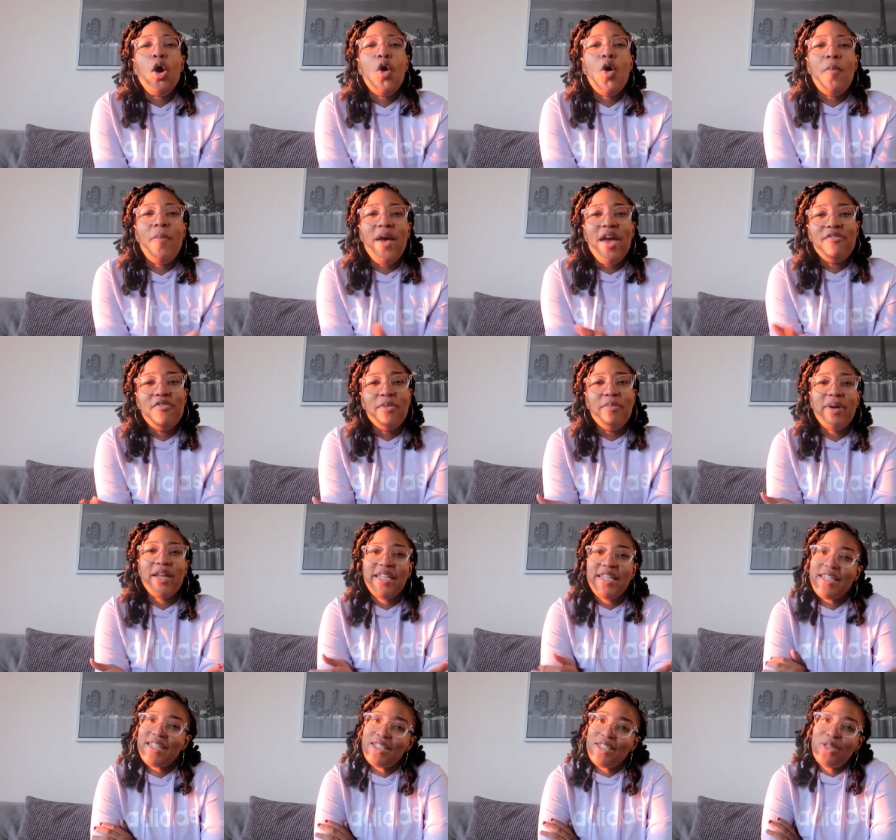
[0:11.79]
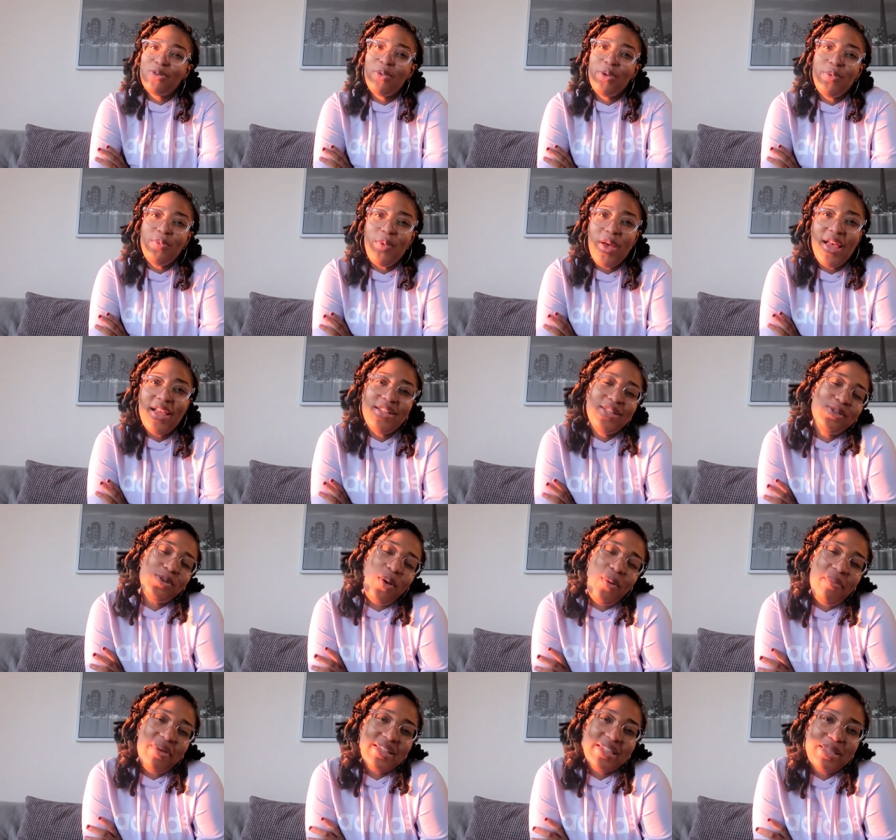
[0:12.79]
hope everybody is doing well to
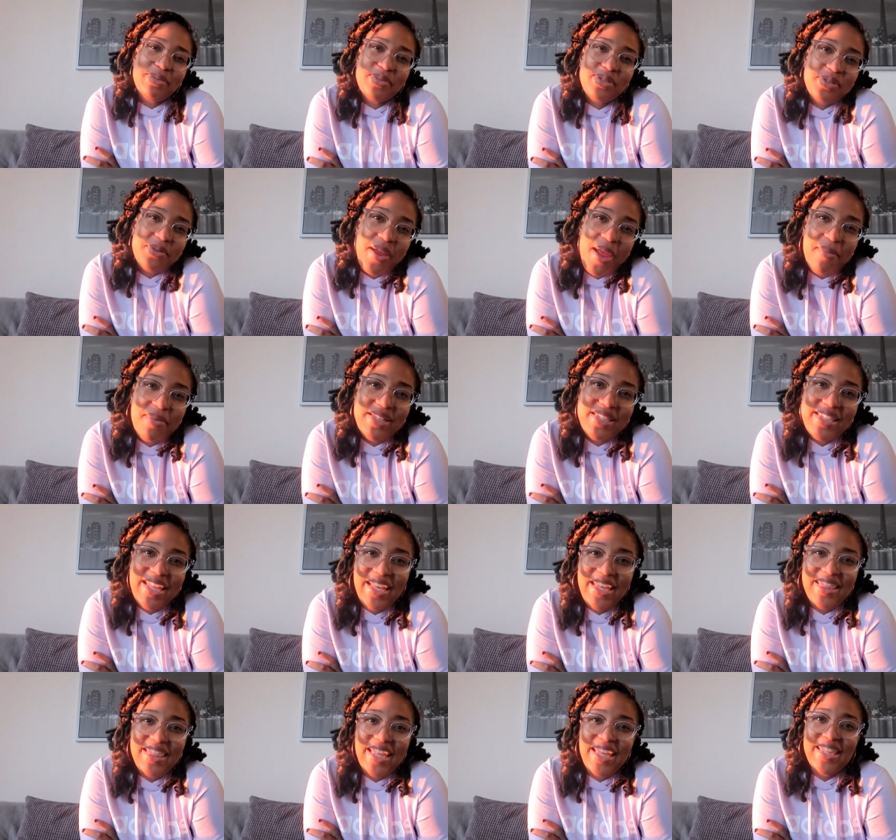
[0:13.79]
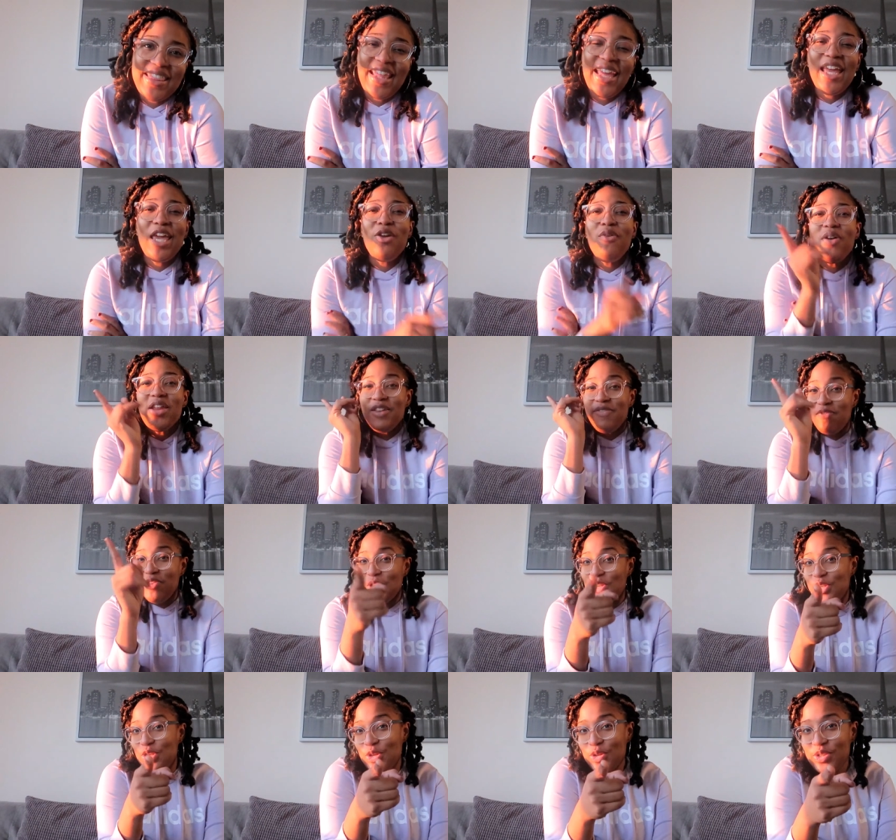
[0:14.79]
all my subscribers thank you thank you thank you and if
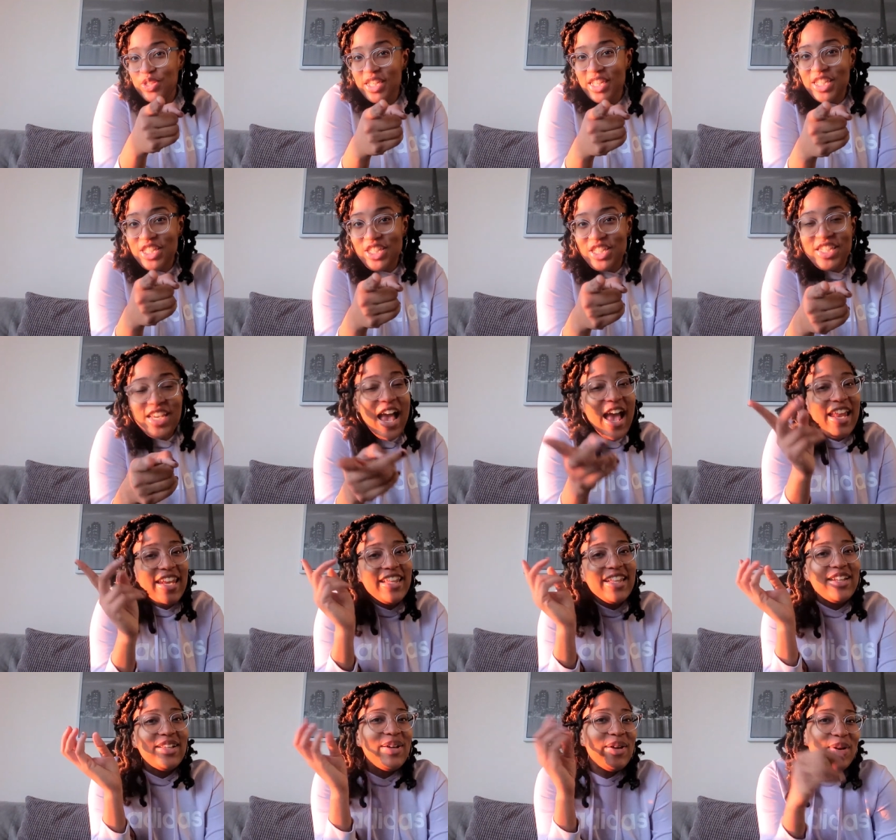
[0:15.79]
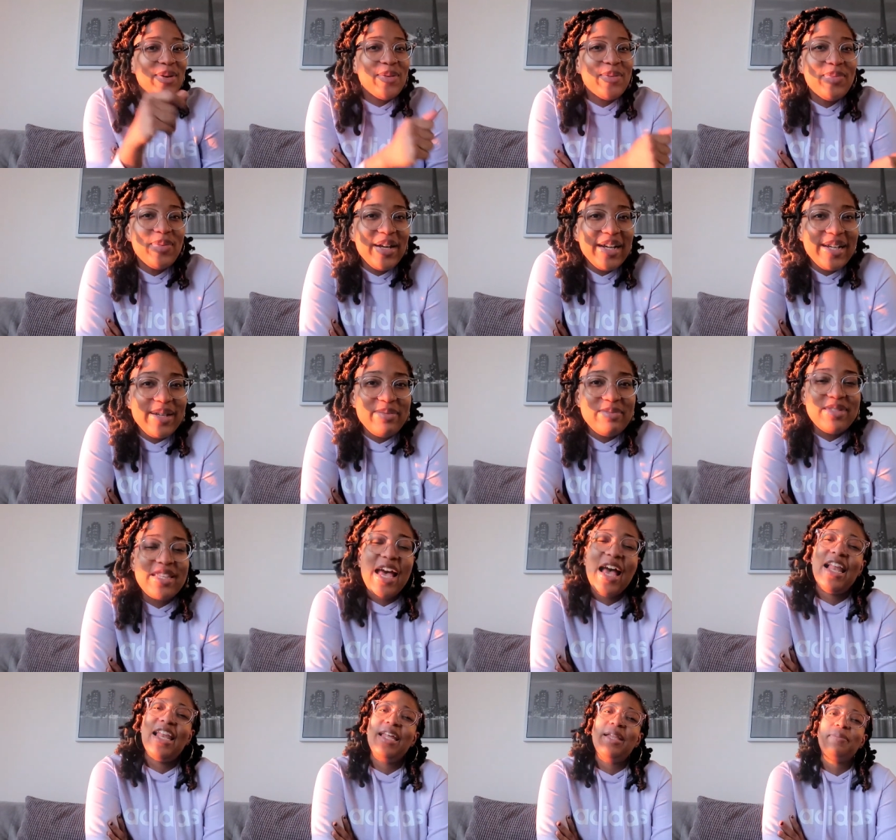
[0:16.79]
you're new to this channel welcome
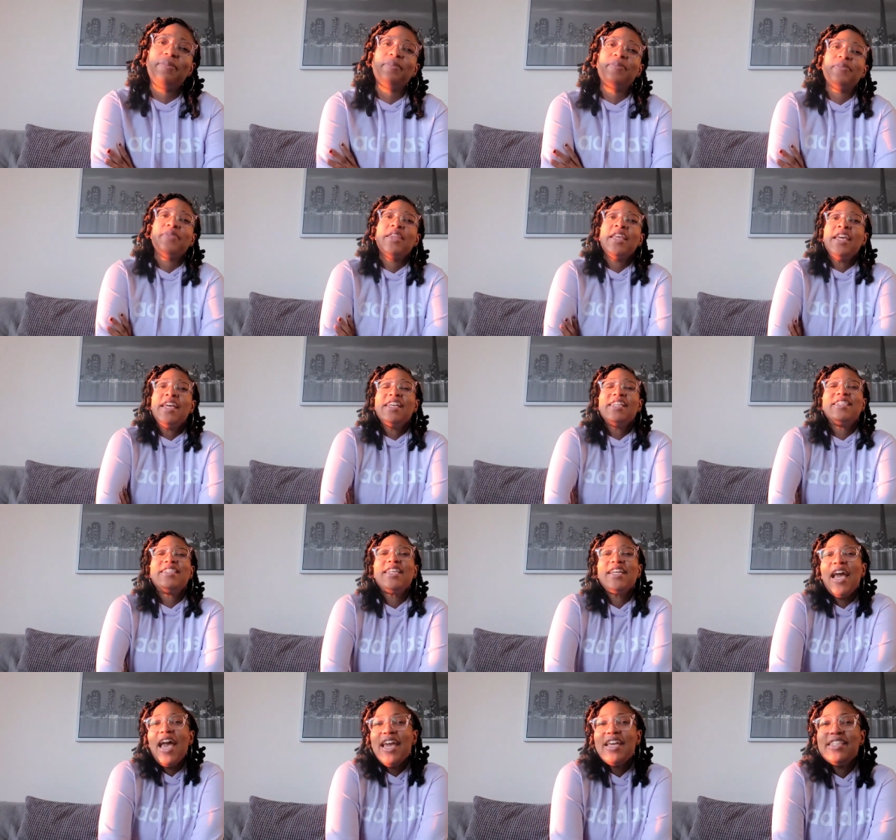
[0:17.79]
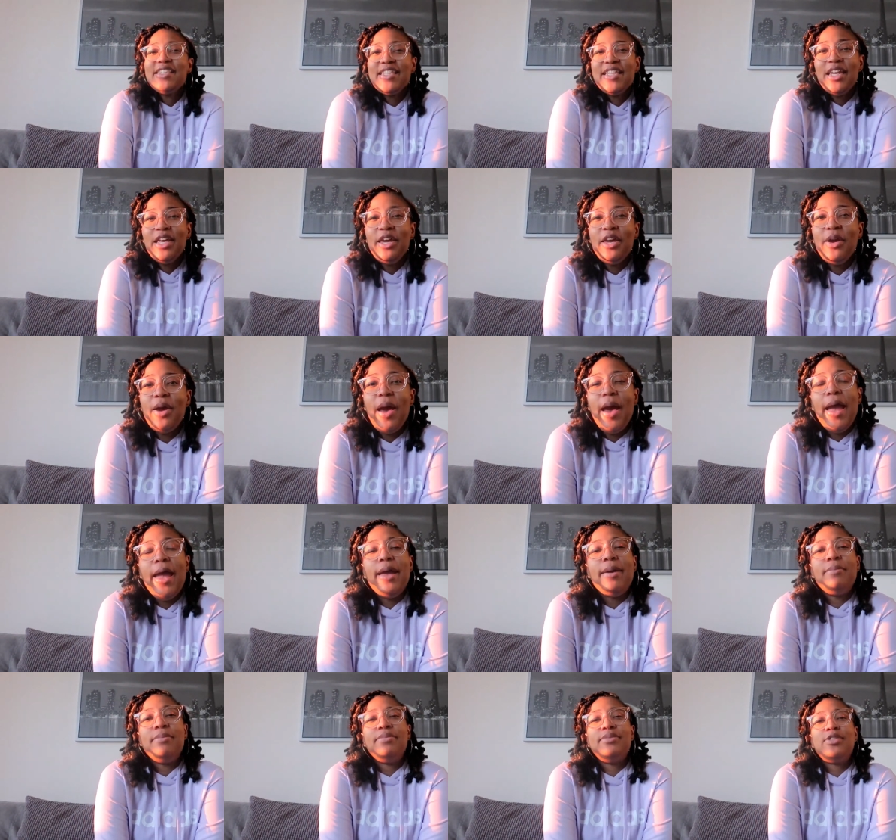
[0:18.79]
darling so guys today I
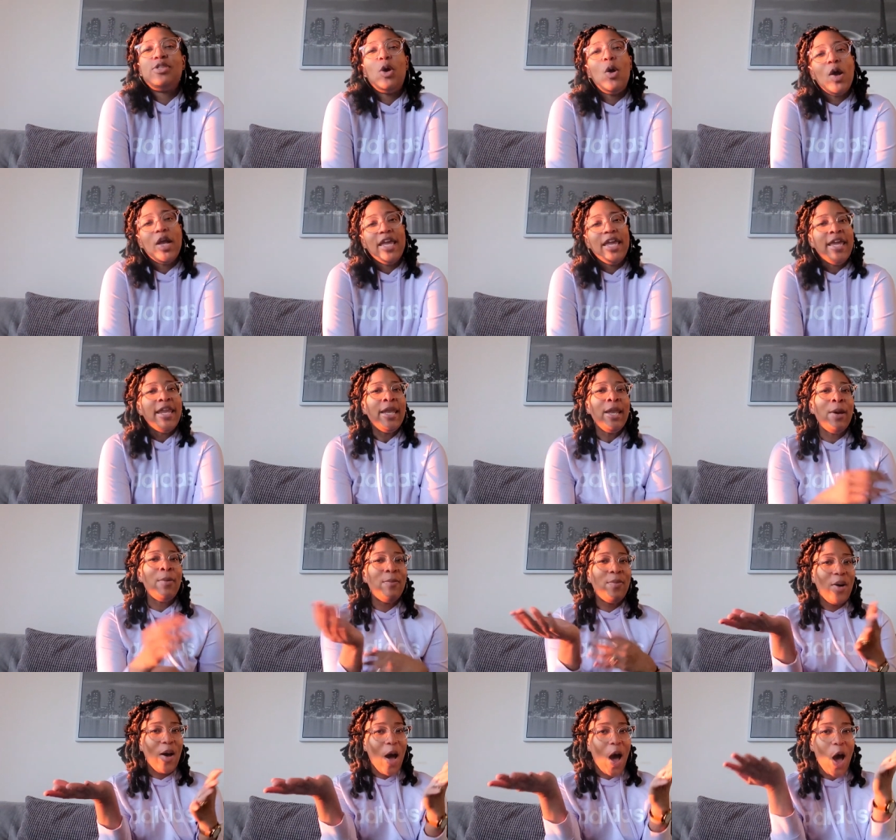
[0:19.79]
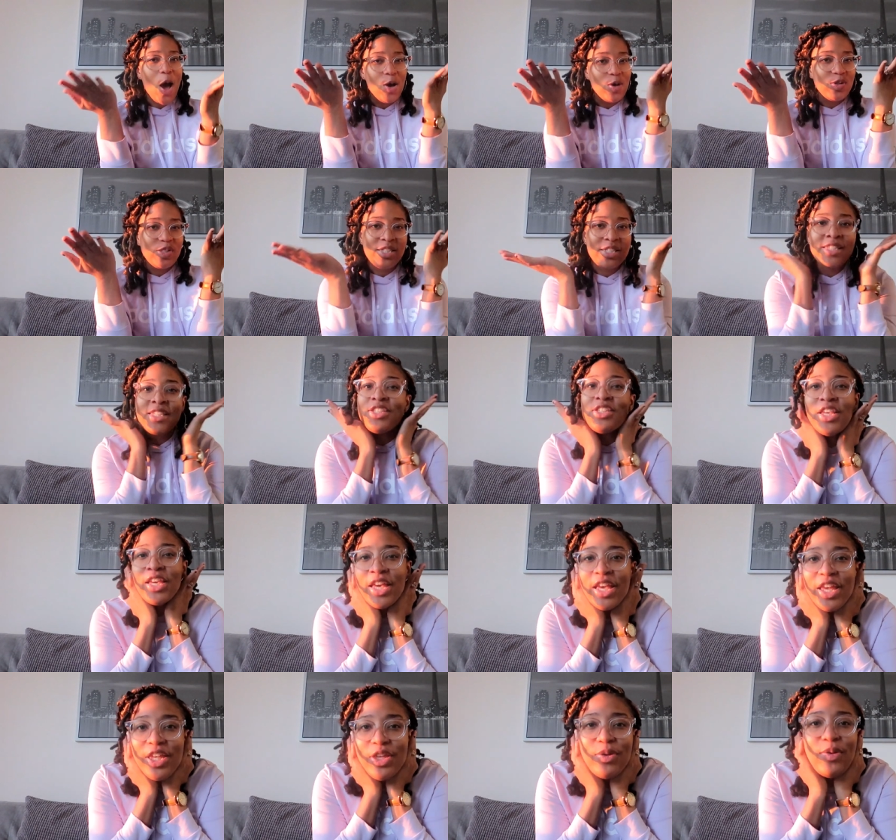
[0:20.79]
am talking about
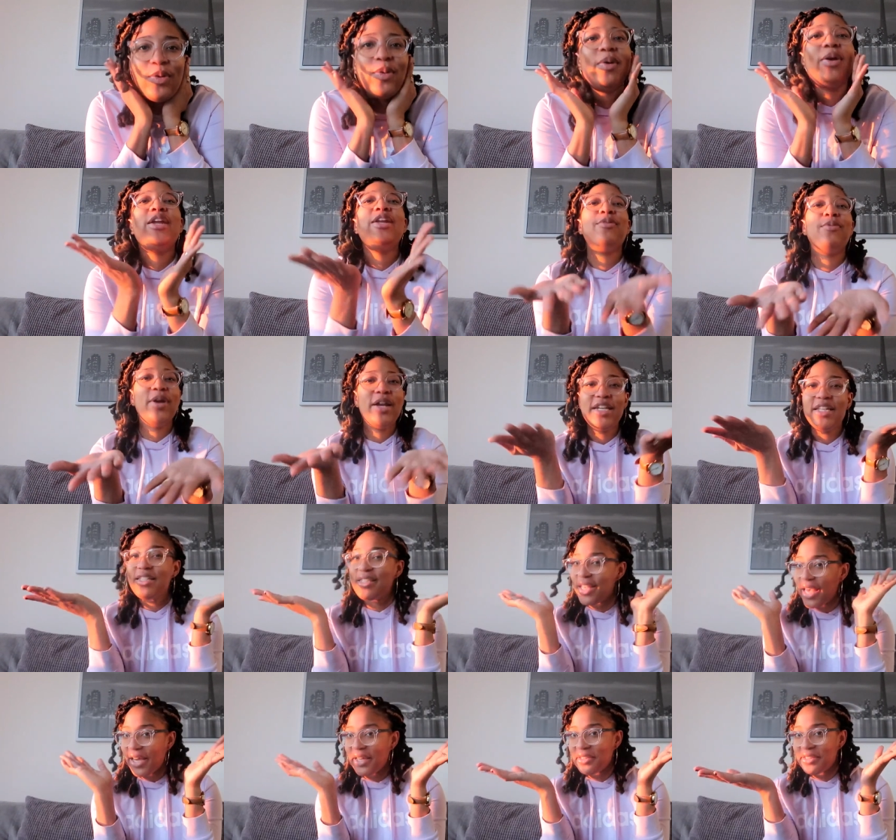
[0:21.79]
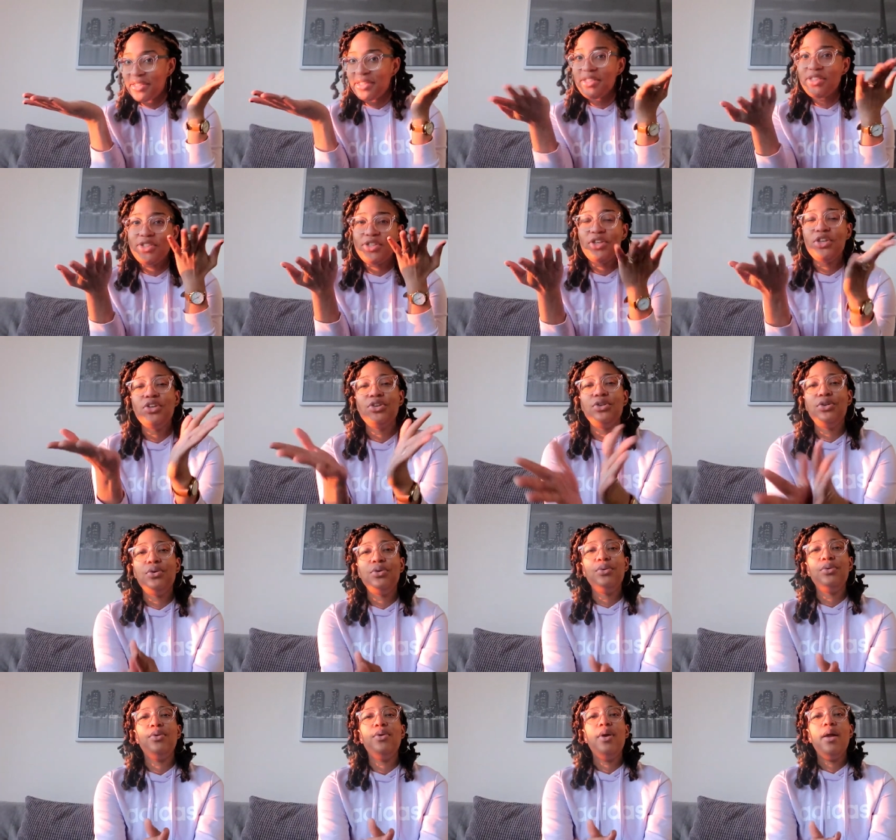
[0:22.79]
you already read the title so you
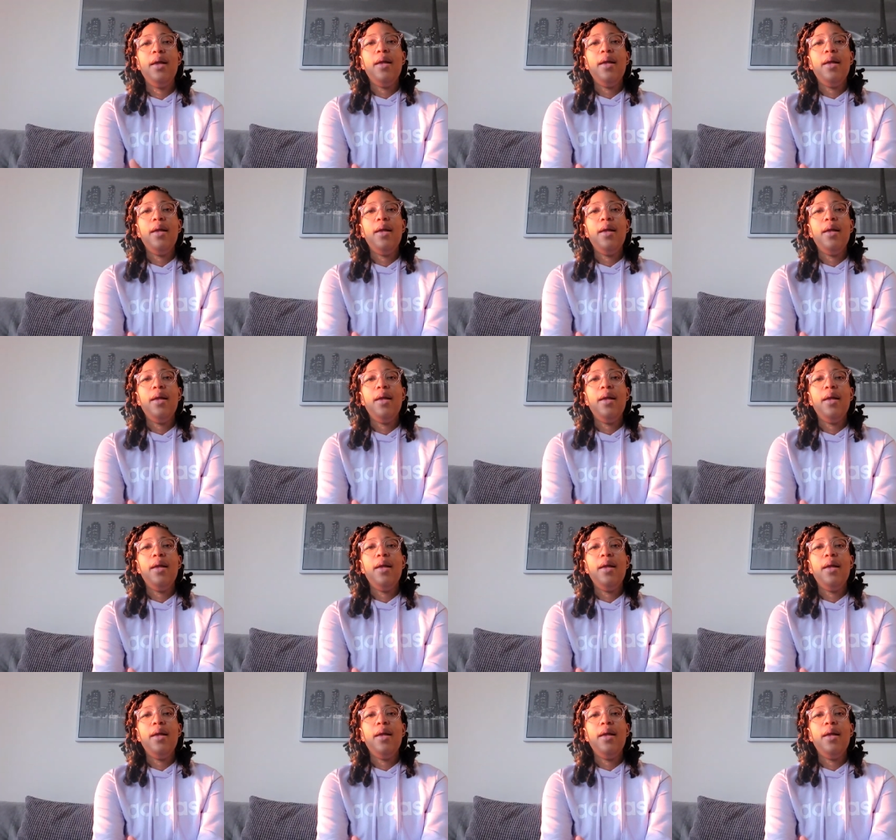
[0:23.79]
know